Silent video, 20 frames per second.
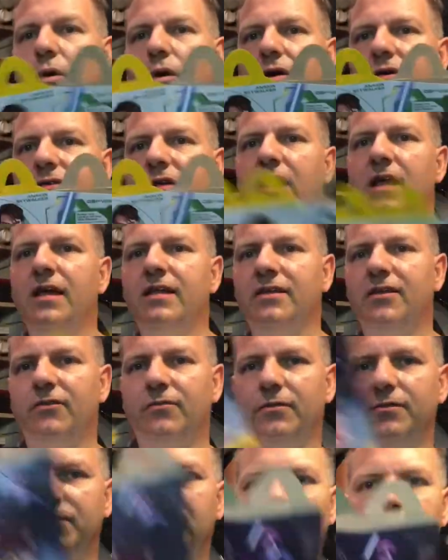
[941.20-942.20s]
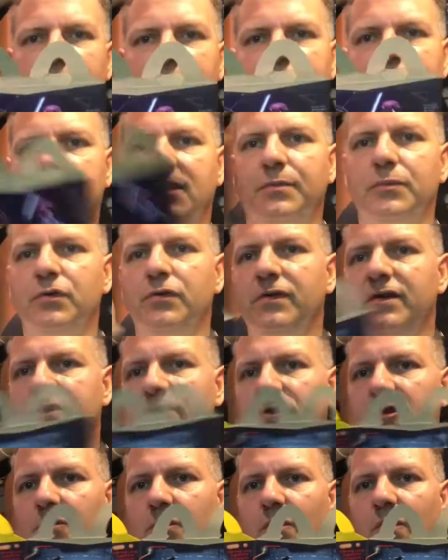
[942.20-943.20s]
Wars. This one focused on the movies
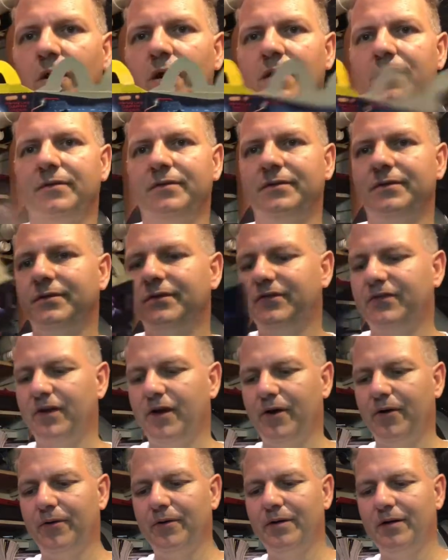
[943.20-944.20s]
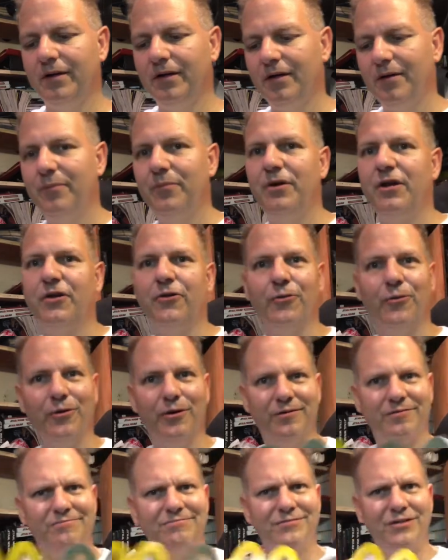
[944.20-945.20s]
a little more. So, pretty
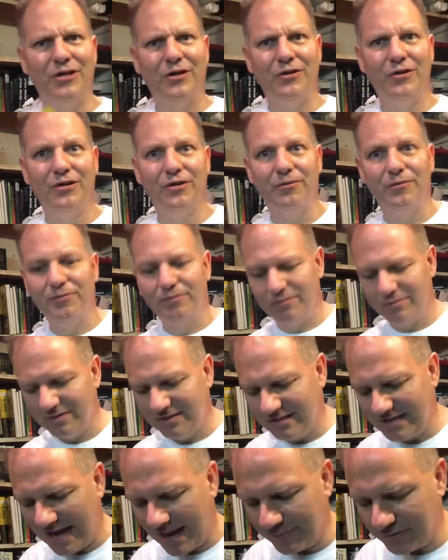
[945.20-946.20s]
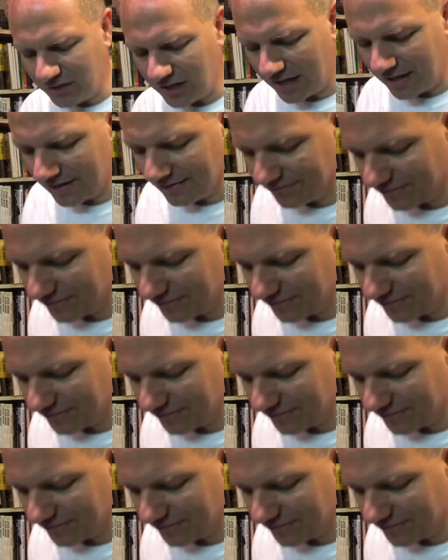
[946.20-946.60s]
cool. You know, a little snapshot